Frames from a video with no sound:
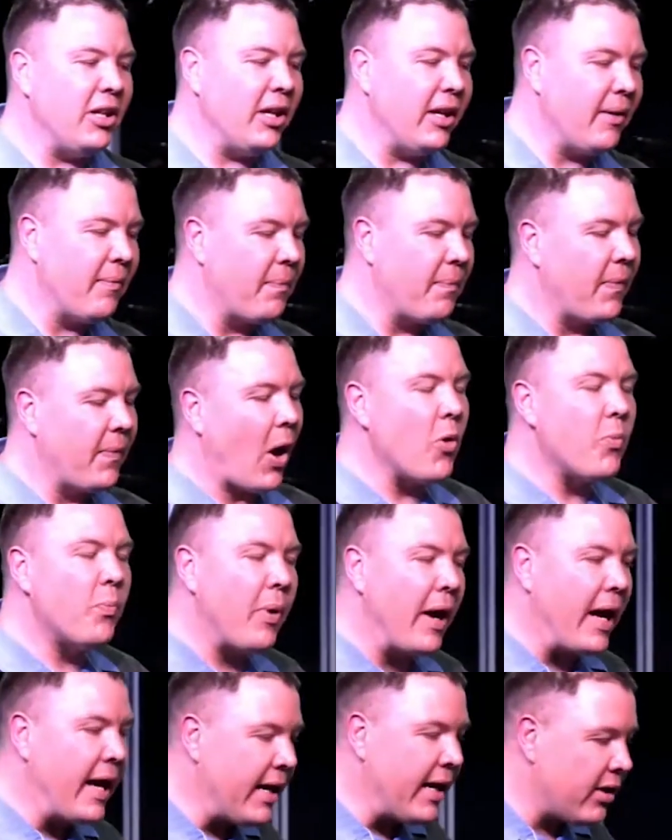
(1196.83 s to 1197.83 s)
actually
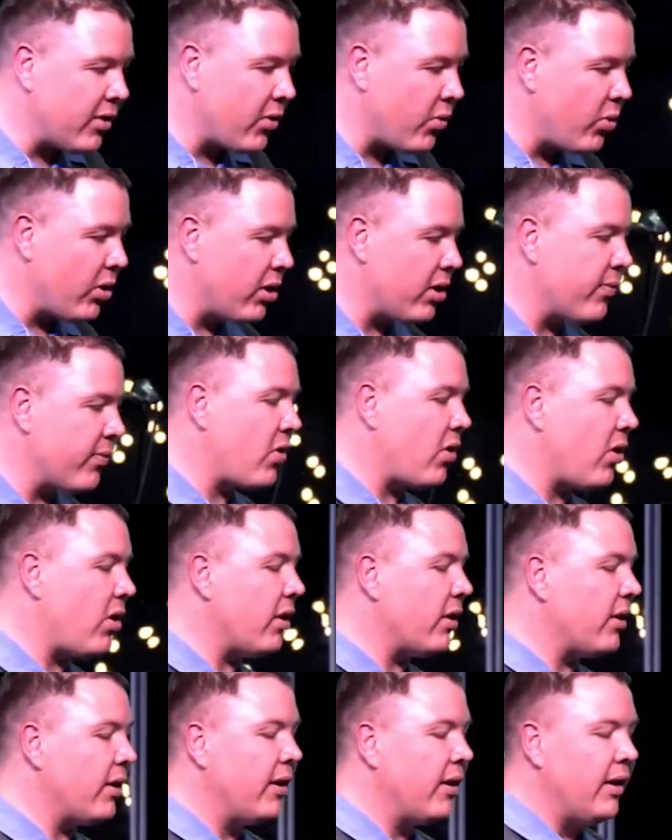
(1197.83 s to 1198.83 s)
obeying the word of
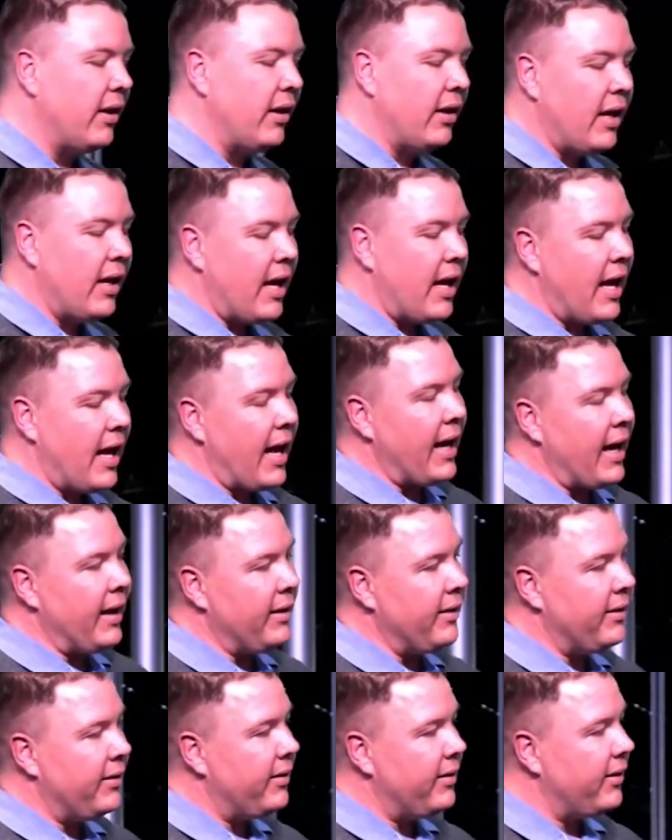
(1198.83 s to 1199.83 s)
God
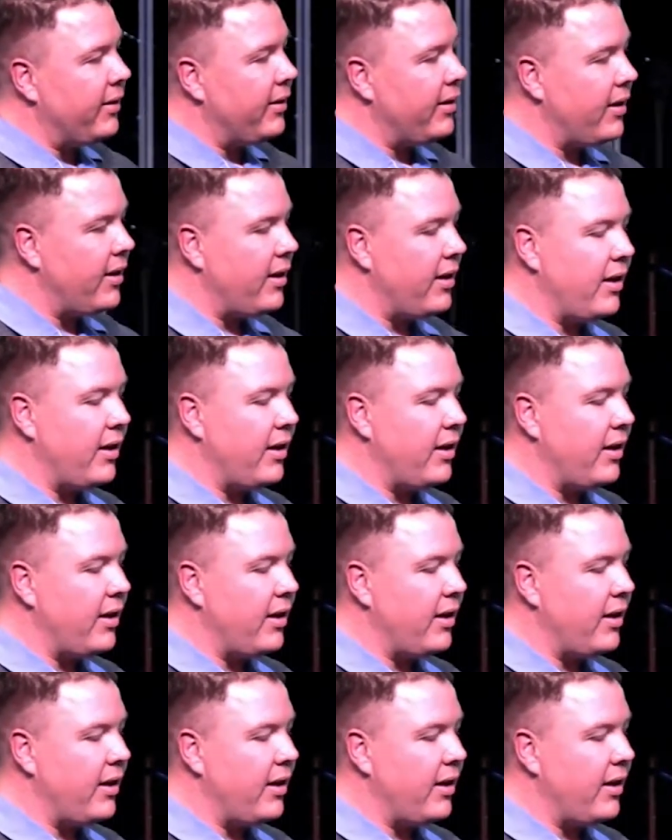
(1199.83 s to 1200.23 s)
and